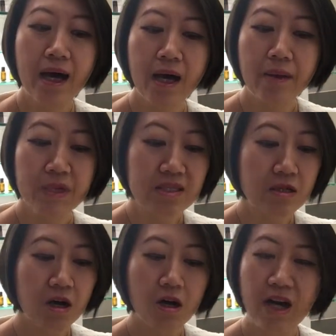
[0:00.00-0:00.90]
um, it's
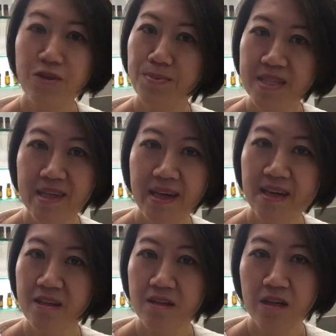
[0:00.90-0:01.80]
all
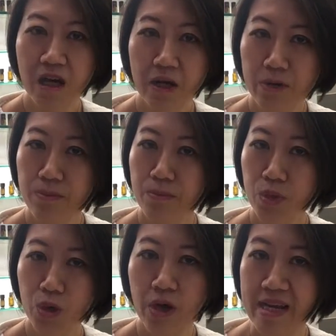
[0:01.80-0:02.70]
100% uh,
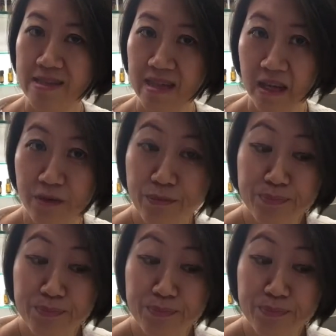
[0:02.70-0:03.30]
pure and safe